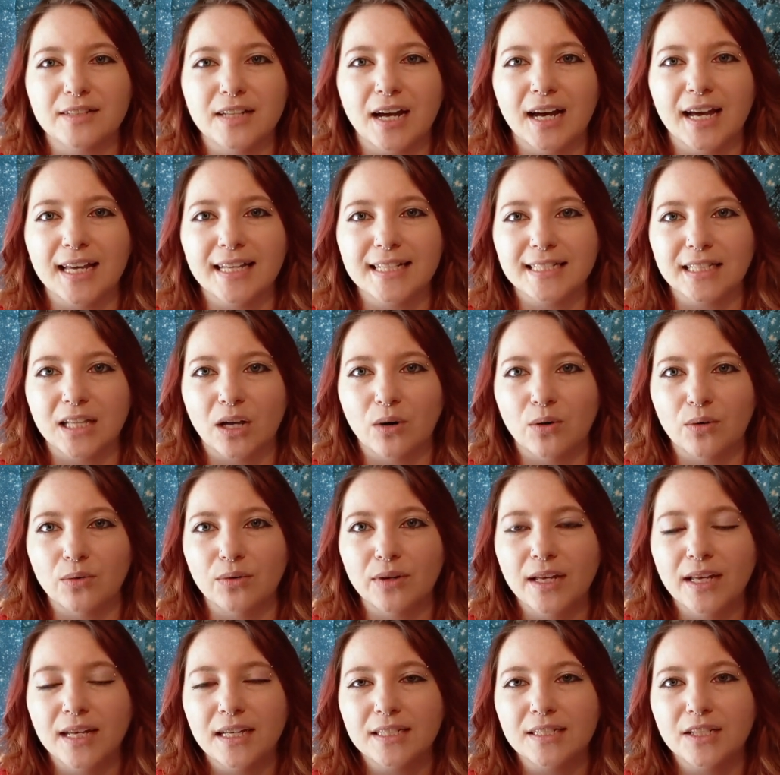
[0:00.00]
not as
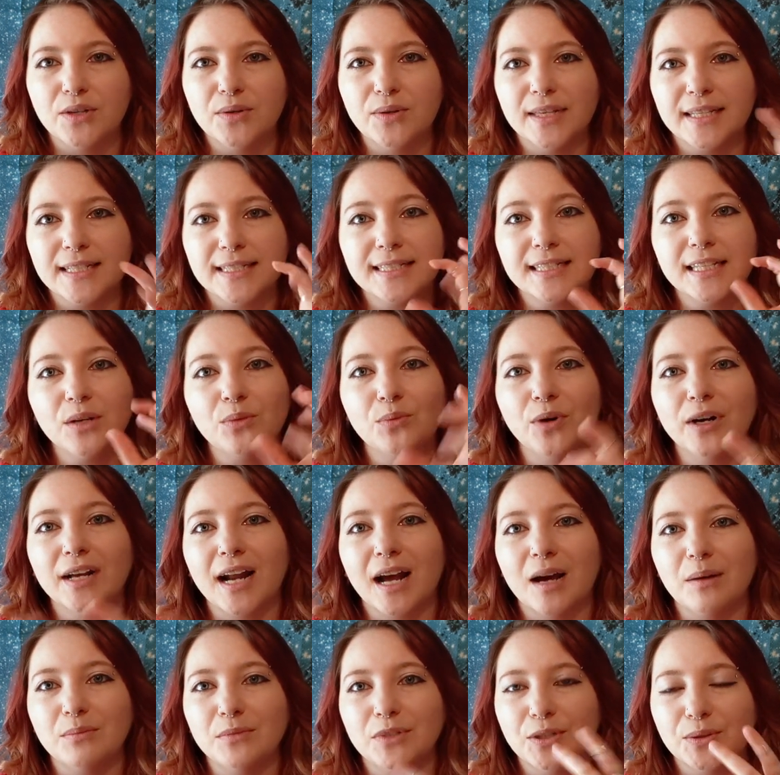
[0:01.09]
long so you can see what
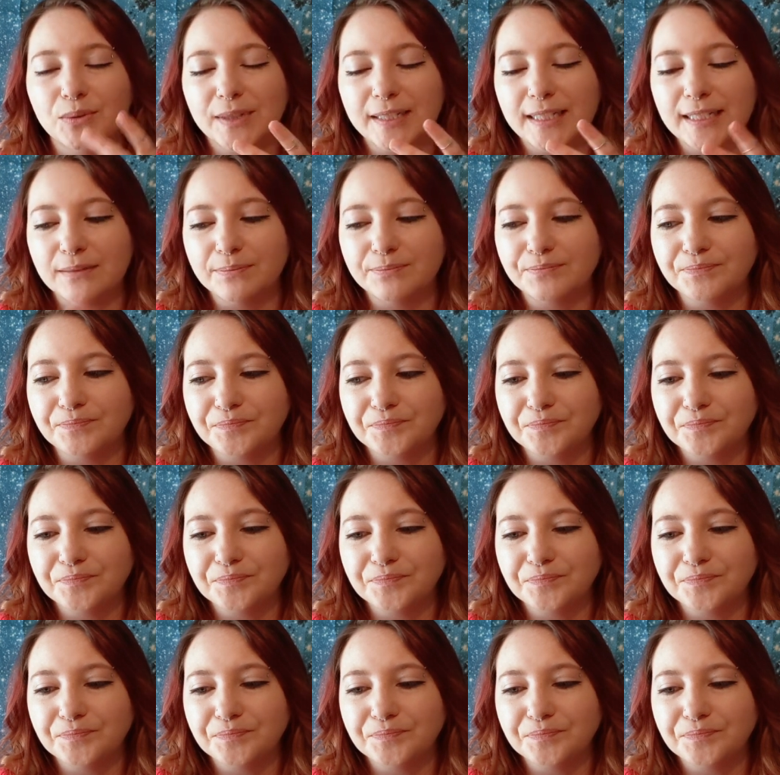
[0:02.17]
I'm doing